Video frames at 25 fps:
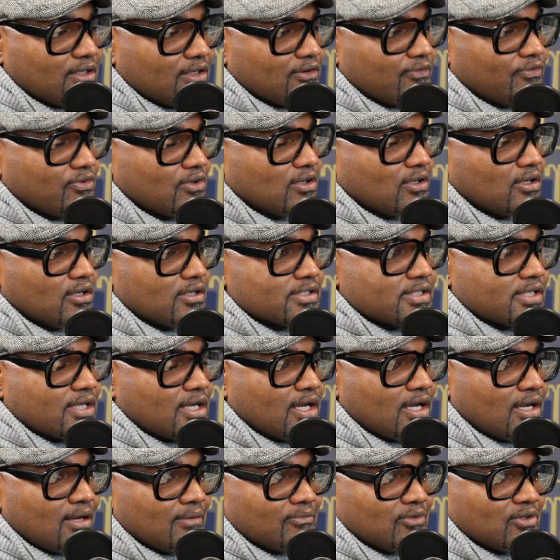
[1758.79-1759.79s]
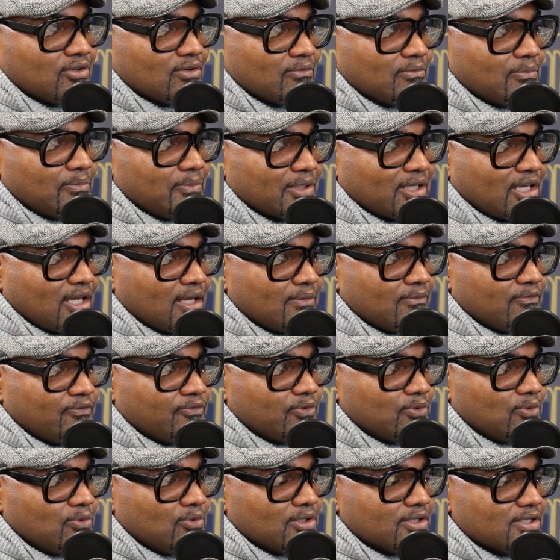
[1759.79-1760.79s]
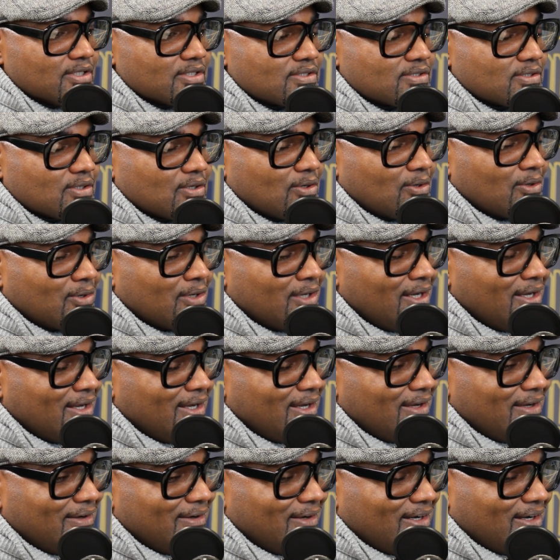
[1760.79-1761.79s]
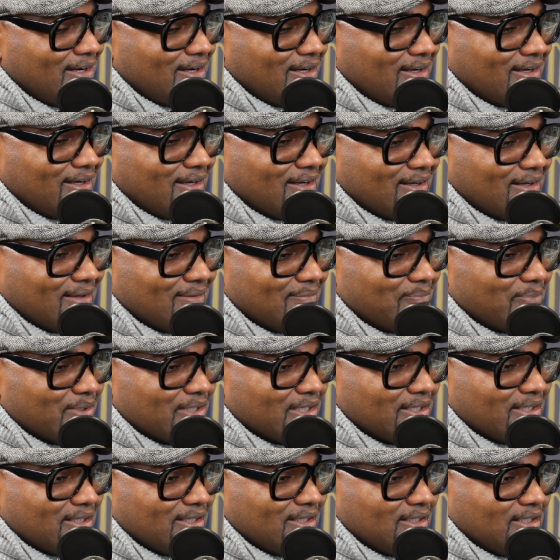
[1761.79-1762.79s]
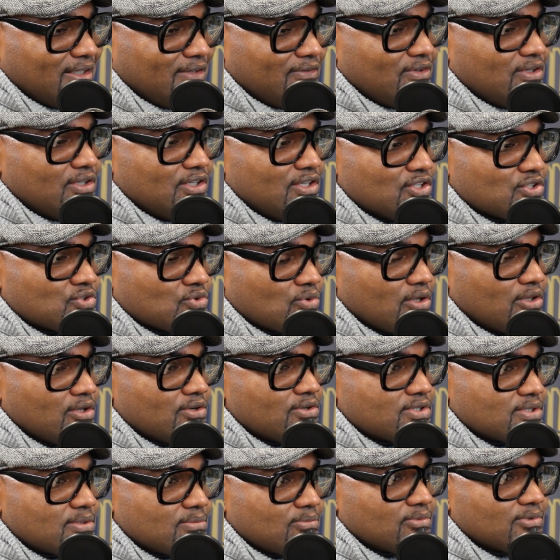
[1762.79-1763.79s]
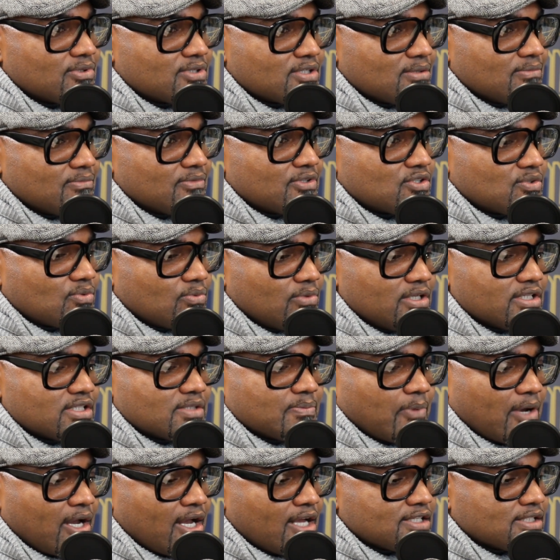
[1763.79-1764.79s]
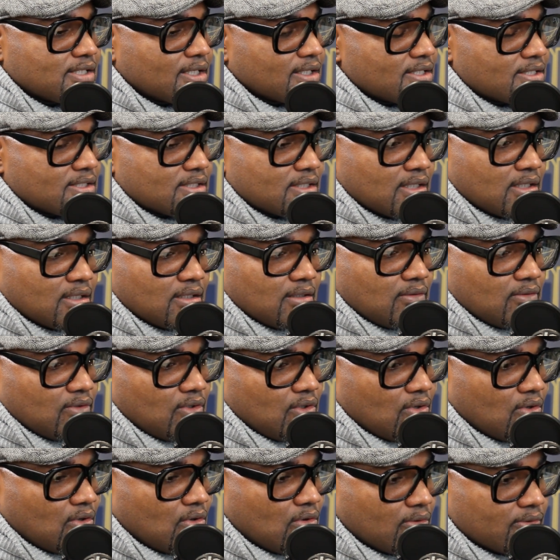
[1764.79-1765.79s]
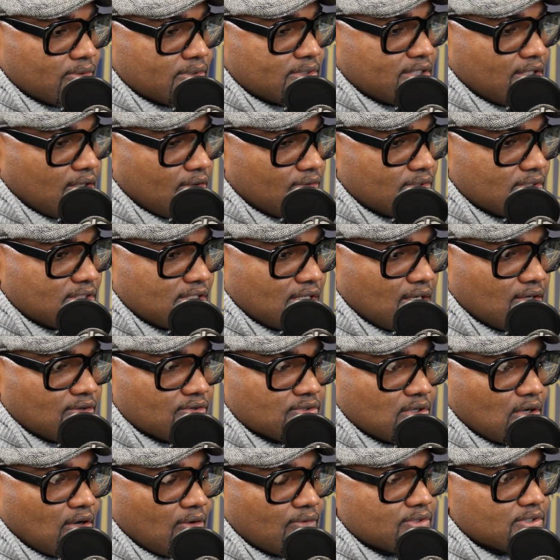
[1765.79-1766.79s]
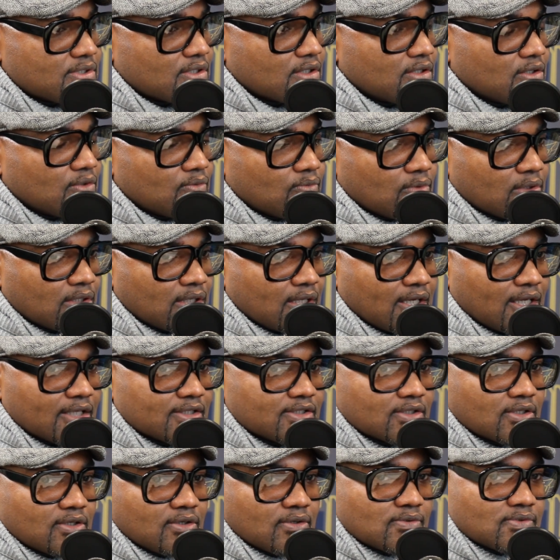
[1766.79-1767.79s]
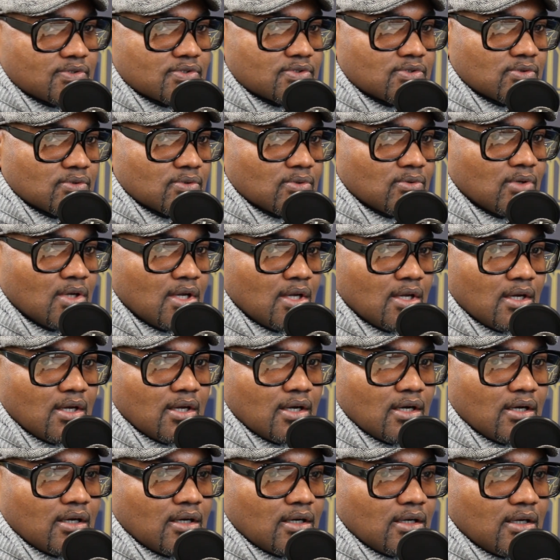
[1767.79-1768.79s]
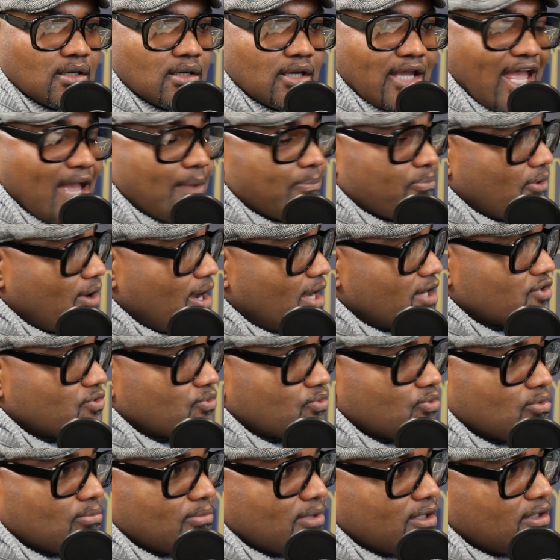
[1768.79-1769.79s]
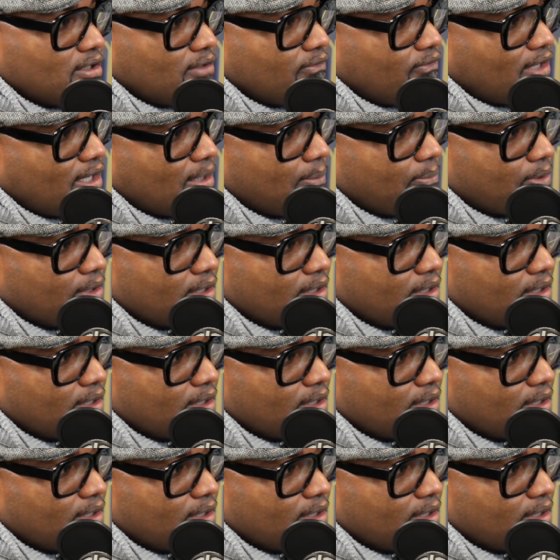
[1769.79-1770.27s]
there for a long time, became foodies. So, but living in Detroit, there's some sweet spots. Like I said, Selden Standard is always a good one I like to go to. Apparatus Room, I love that